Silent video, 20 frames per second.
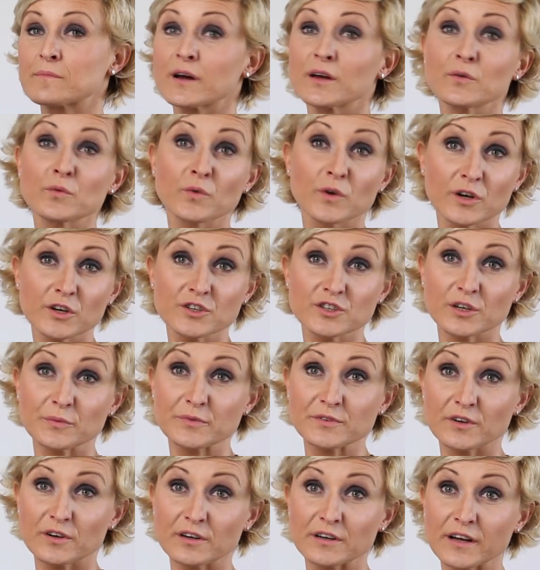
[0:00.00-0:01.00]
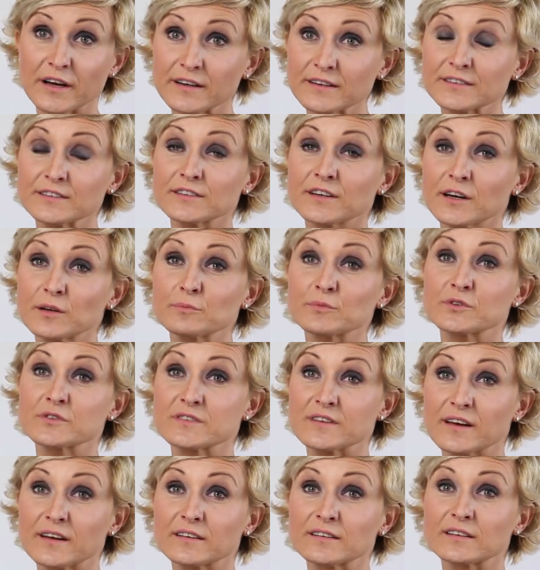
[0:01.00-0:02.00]
My workshops are
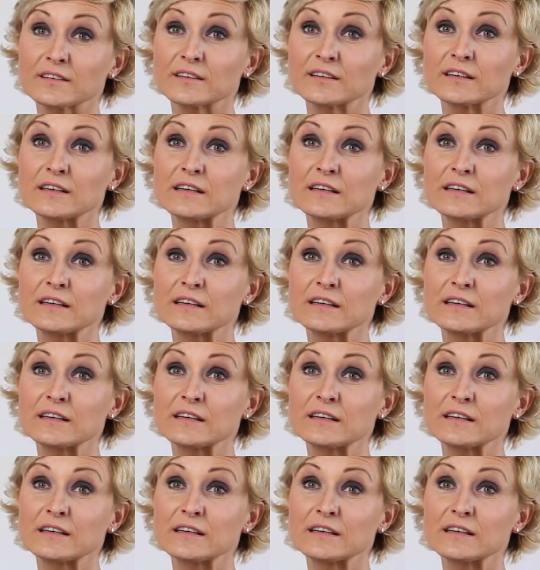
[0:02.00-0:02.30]
99%